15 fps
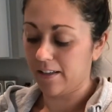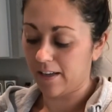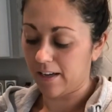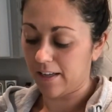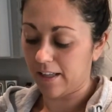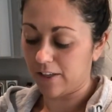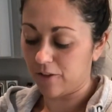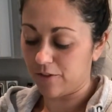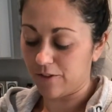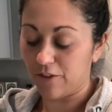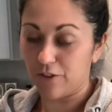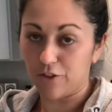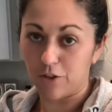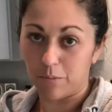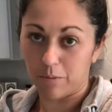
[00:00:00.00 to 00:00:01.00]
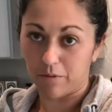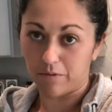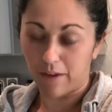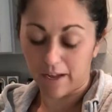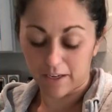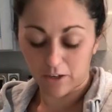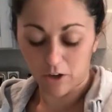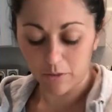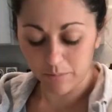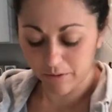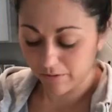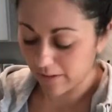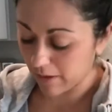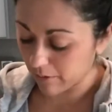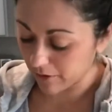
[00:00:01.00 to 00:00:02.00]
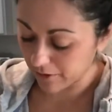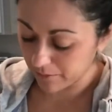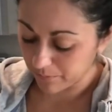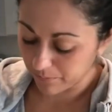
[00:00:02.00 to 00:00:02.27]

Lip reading: I like using the super fine almond flour.